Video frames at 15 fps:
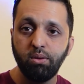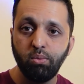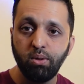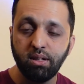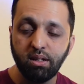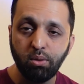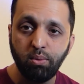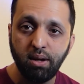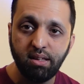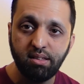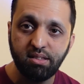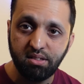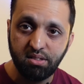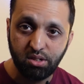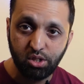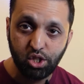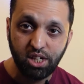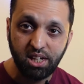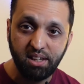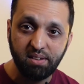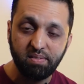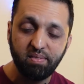One of the ways is to
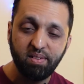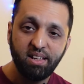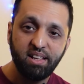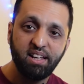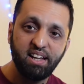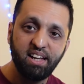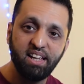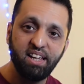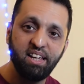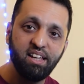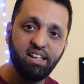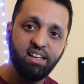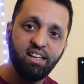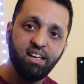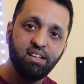cheat, i.e.